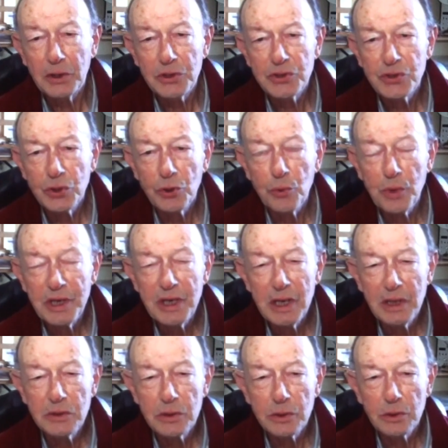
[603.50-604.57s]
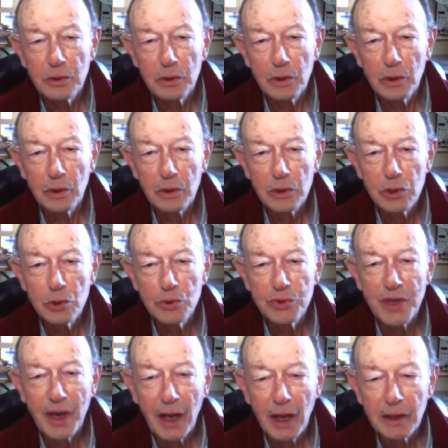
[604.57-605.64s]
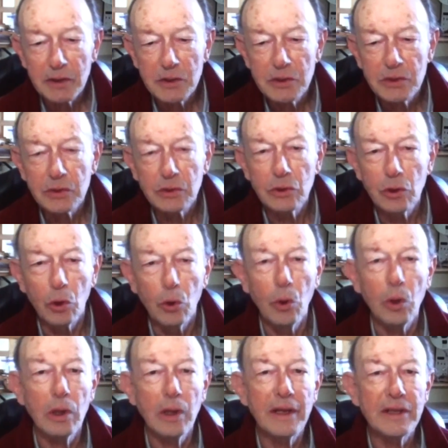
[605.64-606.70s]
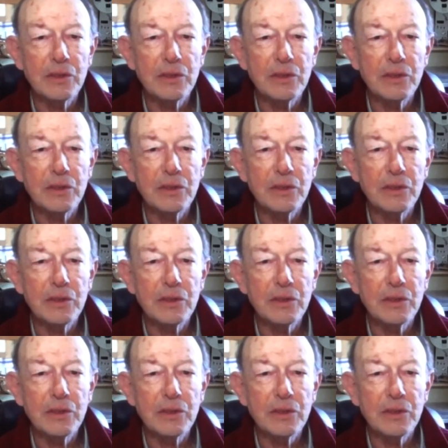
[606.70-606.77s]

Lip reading: to use that goal as a primary